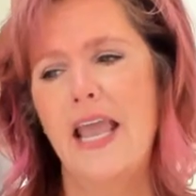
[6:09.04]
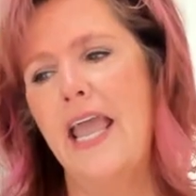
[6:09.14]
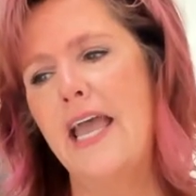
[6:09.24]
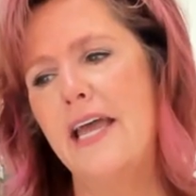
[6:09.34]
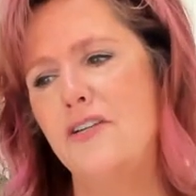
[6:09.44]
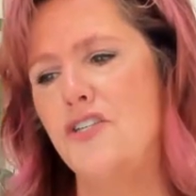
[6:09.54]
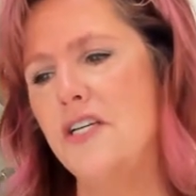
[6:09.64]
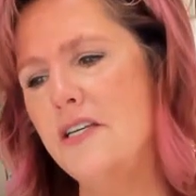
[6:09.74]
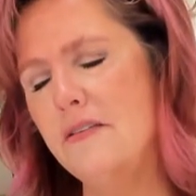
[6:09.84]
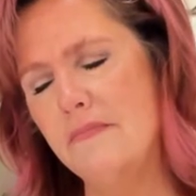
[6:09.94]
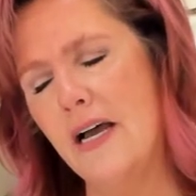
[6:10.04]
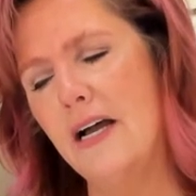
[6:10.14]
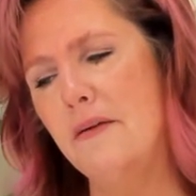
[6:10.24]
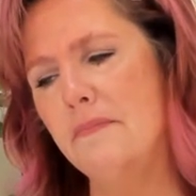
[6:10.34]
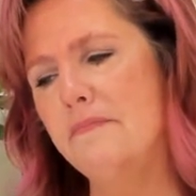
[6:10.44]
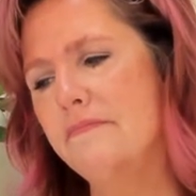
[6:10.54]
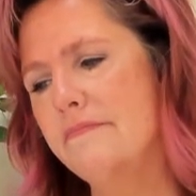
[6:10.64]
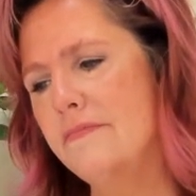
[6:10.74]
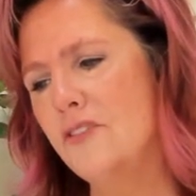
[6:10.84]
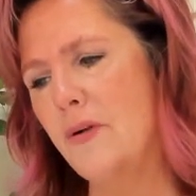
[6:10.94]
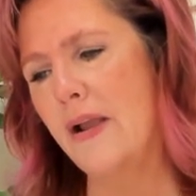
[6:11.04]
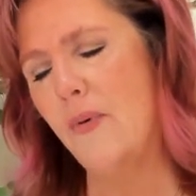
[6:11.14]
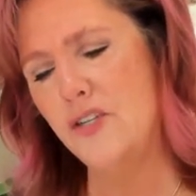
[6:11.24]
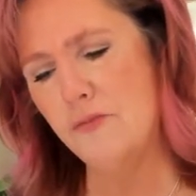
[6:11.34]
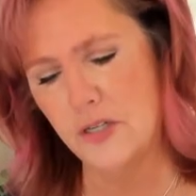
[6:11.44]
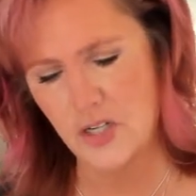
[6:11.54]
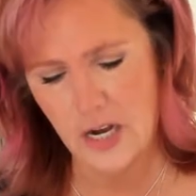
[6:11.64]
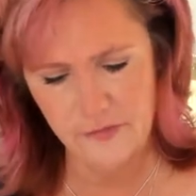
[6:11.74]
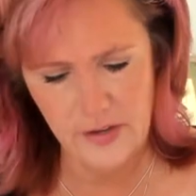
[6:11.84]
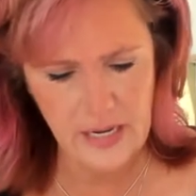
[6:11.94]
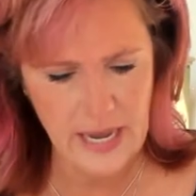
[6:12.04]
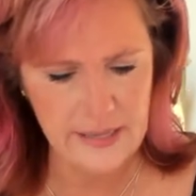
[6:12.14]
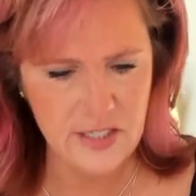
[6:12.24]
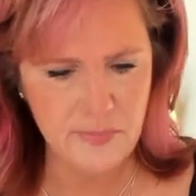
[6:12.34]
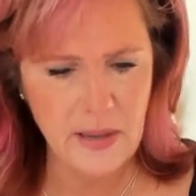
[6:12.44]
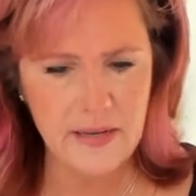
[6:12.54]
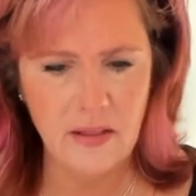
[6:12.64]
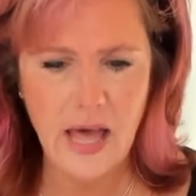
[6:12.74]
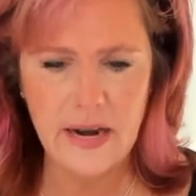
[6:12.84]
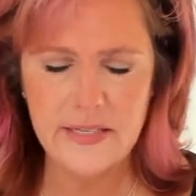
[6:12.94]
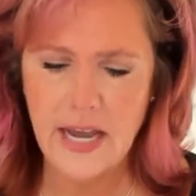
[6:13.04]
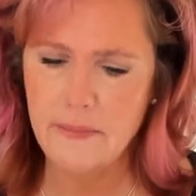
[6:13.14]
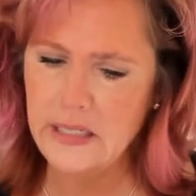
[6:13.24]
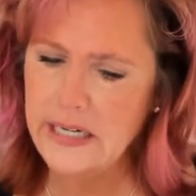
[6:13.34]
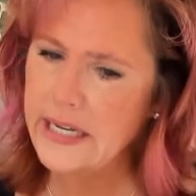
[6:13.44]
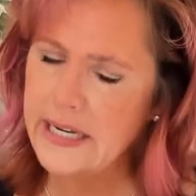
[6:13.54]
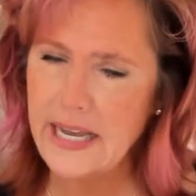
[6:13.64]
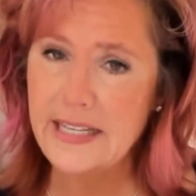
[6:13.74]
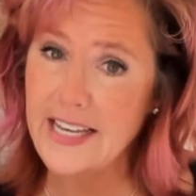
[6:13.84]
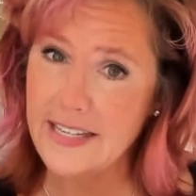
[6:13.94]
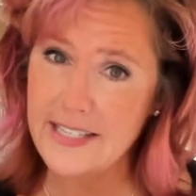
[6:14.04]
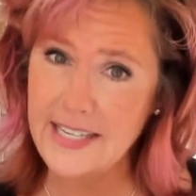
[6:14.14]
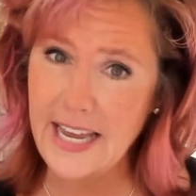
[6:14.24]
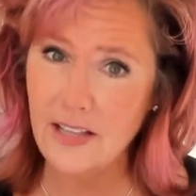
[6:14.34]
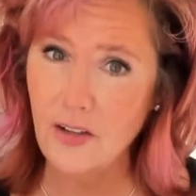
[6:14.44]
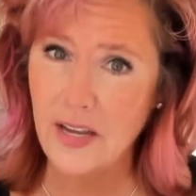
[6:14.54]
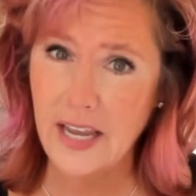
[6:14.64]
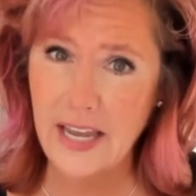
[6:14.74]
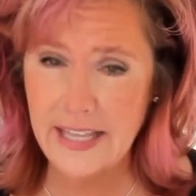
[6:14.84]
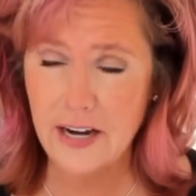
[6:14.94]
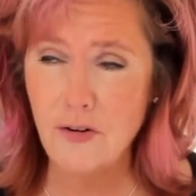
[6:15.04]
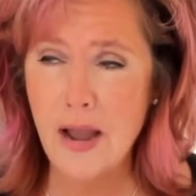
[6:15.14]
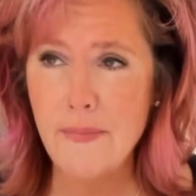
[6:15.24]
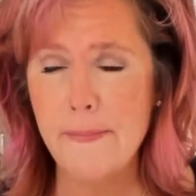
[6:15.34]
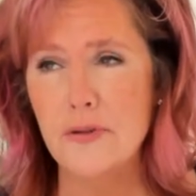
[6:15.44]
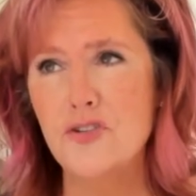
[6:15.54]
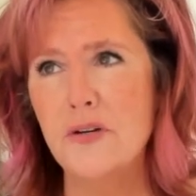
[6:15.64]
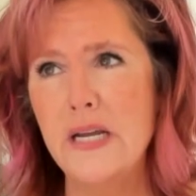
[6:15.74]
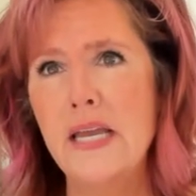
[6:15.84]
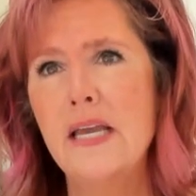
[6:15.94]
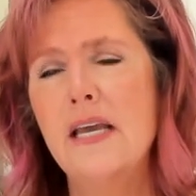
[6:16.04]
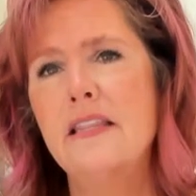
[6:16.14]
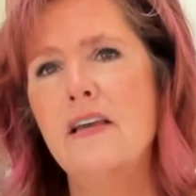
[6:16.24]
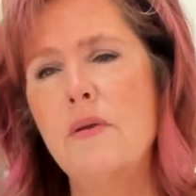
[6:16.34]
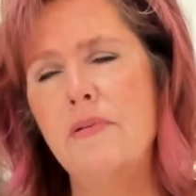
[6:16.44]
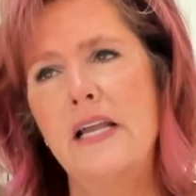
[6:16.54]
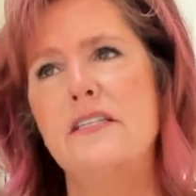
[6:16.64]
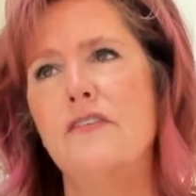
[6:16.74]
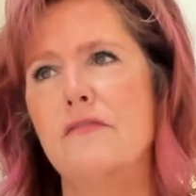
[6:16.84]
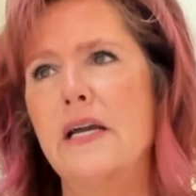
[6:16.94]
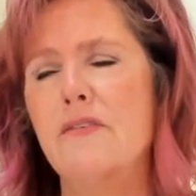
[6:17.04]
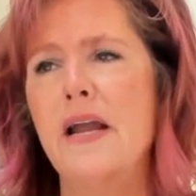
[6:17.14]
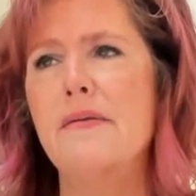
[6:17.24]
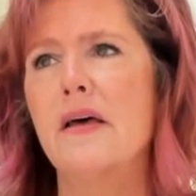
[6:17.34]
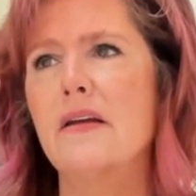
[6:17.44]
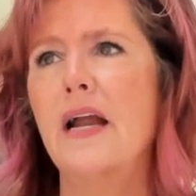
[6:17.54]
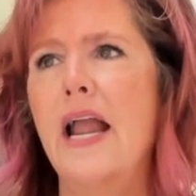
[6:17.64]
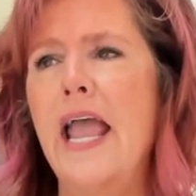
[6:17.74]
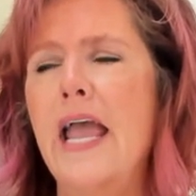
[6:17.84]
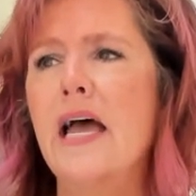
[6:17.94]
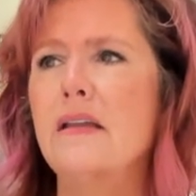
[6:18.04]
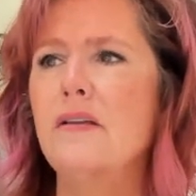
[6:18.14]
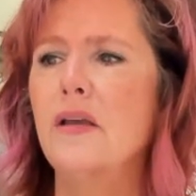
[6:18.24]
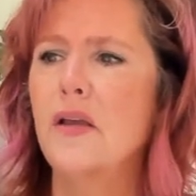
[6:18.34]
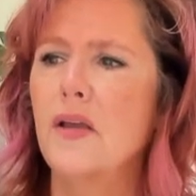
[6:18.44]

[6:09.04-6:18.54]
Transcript: and she um, drank way too much coffee and spent a lot of time leaning against that sink looking at that crabapple tree that we planted for my grandmother and